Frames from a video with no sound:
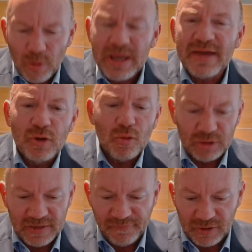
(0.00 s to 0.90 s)
we have
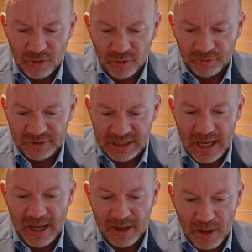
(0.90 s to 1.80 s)
no
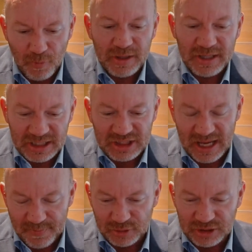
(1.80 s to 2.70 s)
difficulty, and one of the
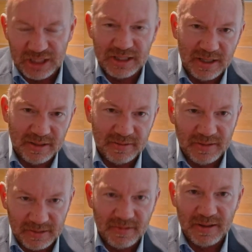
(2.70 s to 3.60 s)
examples in
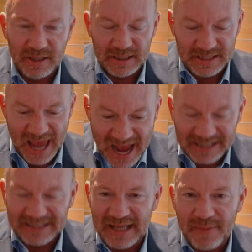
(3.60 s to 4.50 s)
the
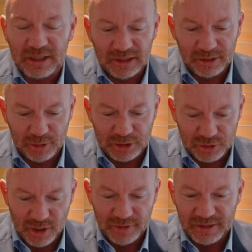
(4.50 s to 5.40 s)
academic
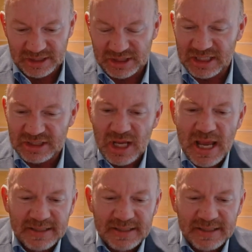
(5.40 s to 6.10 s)
literature on this is,